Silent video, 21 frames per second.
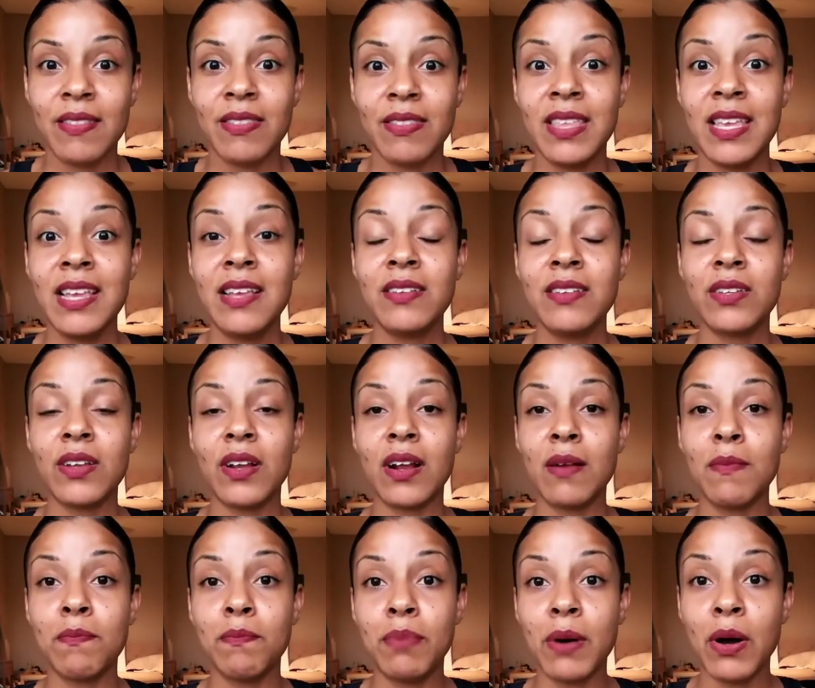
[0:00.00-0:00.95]
These
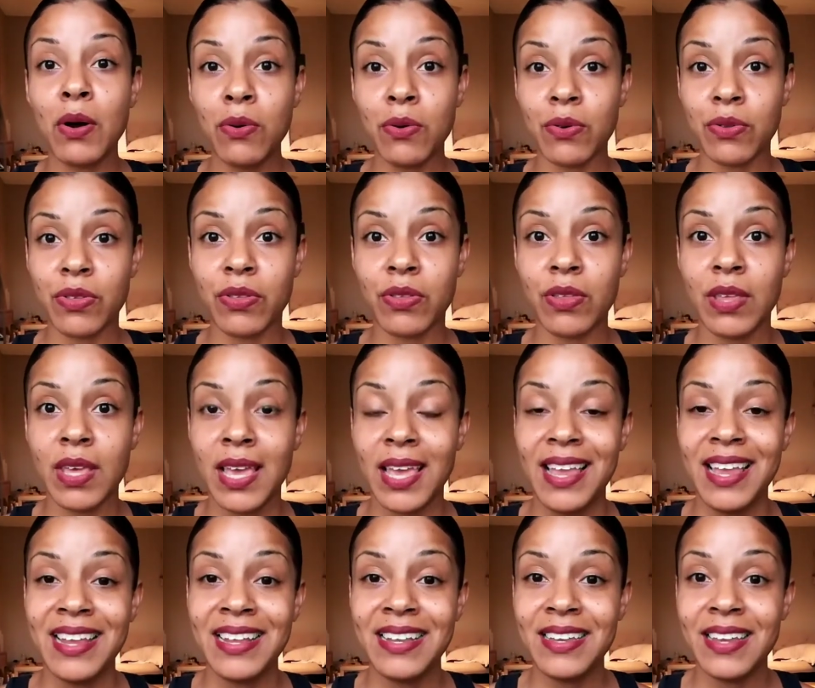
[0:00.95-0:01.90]
are both
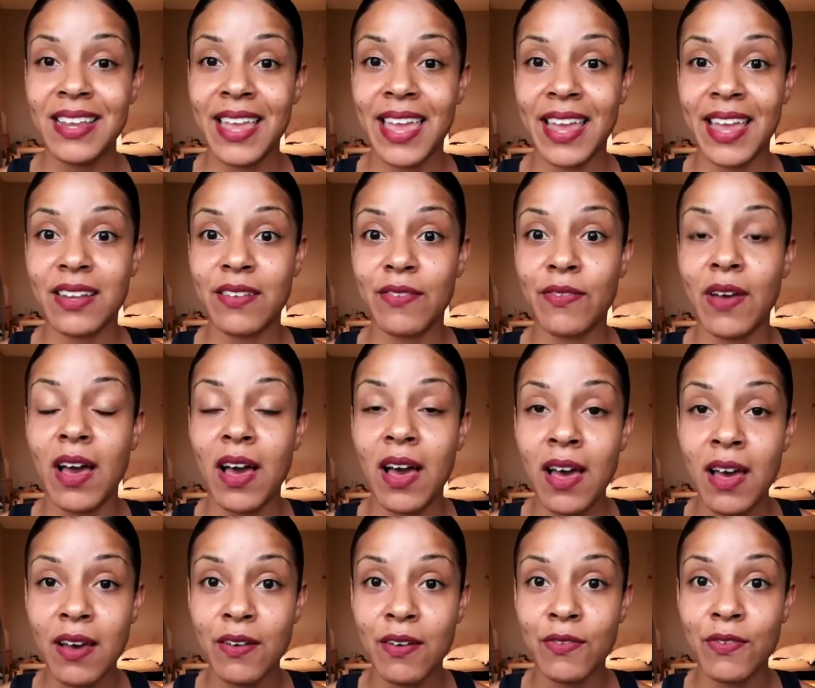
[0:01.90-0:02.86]
indicative
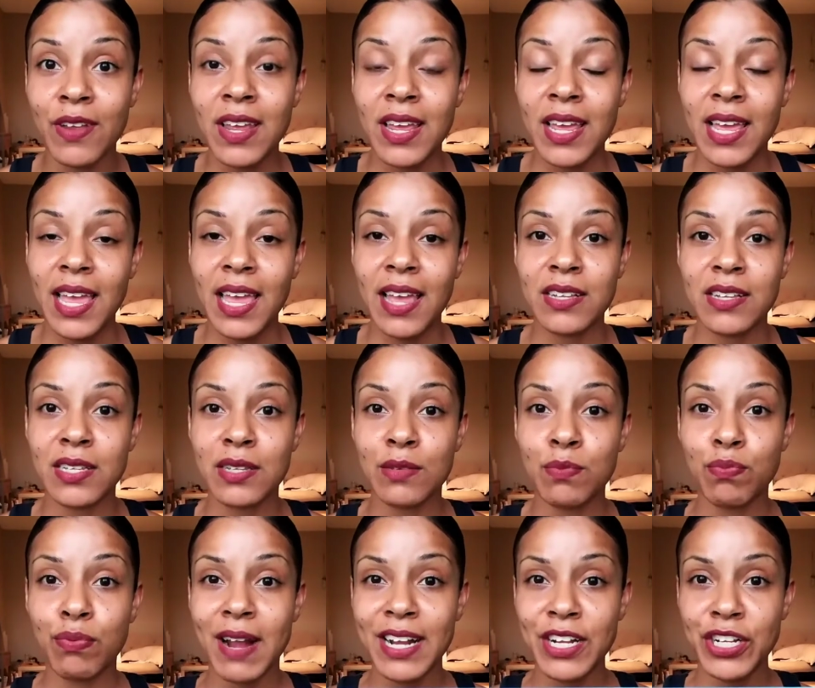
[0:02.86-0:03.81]
of
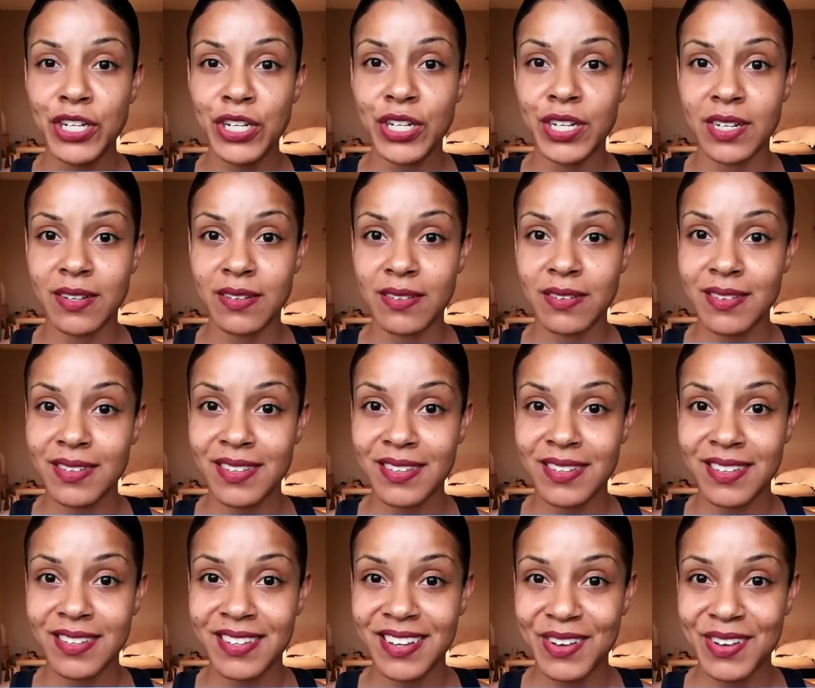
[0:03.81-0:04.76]

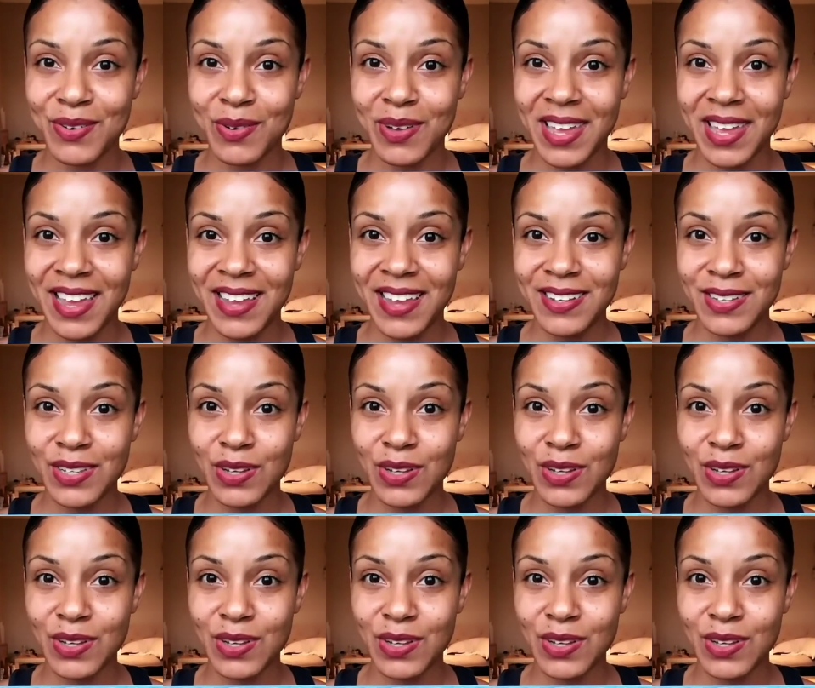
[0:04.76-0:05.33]
expressions, okay?